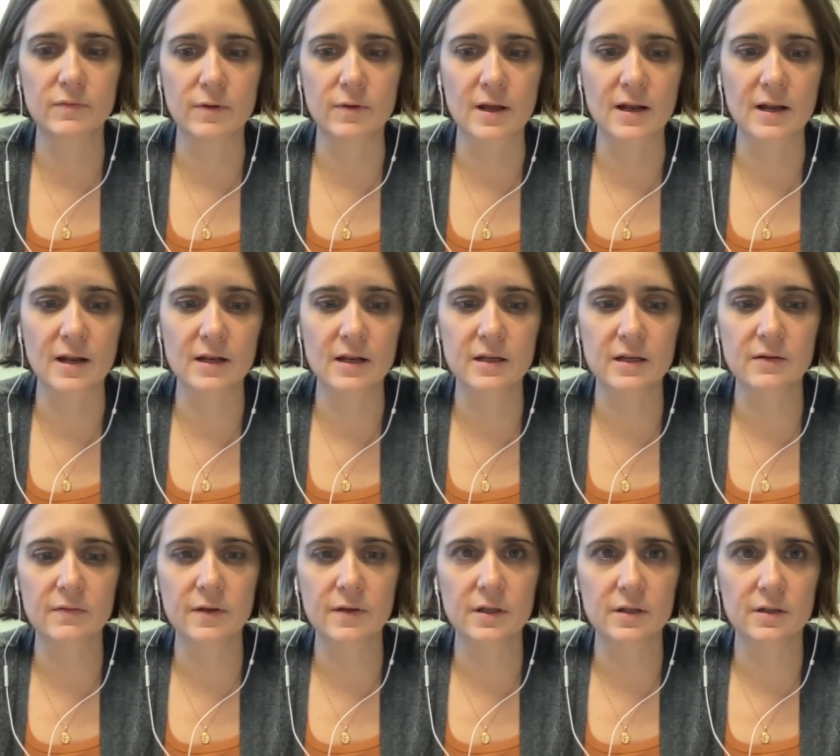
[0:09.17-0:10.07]
we've read any
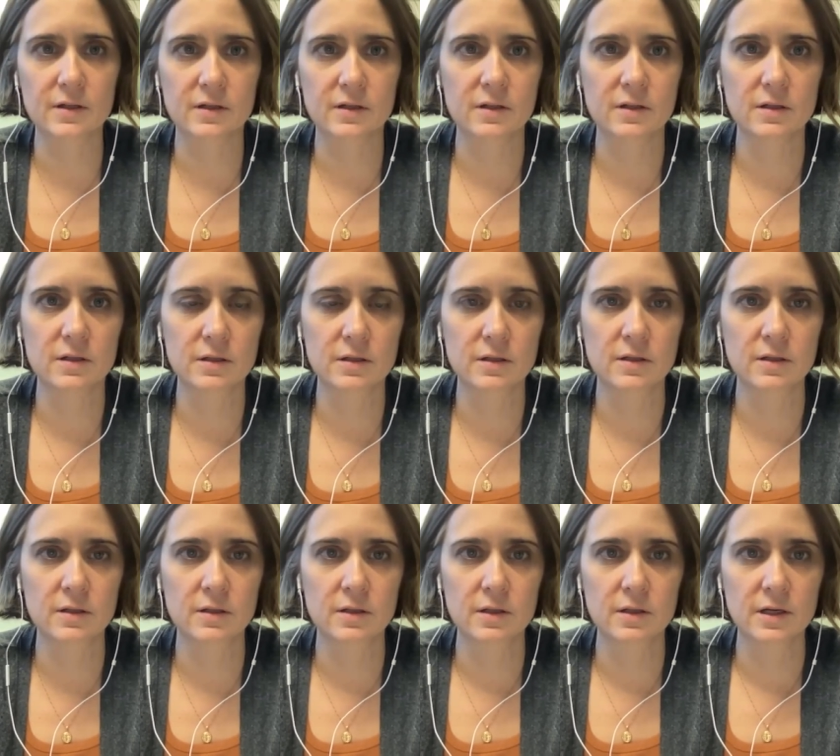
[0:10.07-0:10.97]
of it.
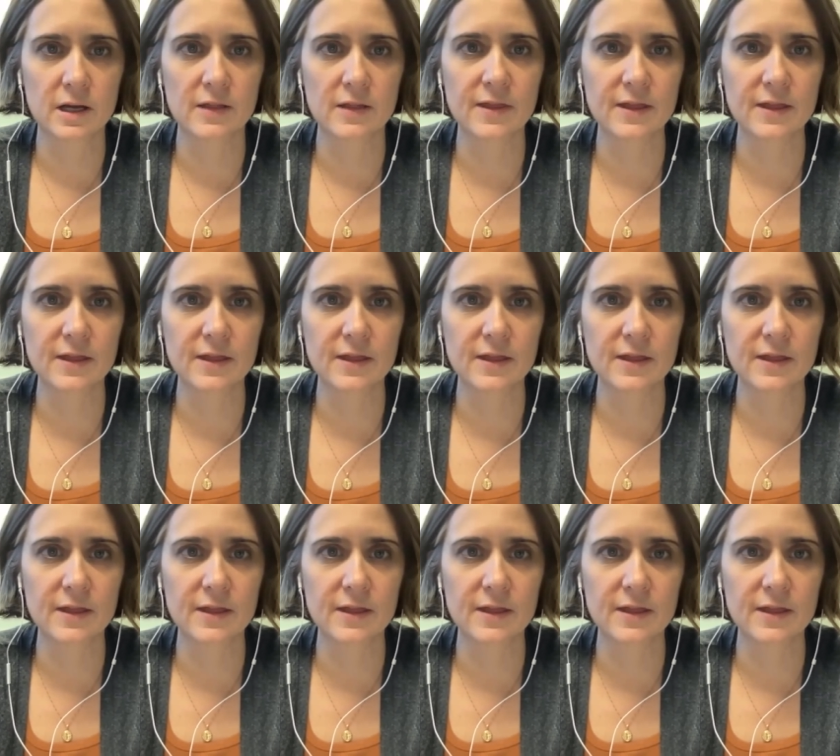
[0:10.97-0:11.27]
I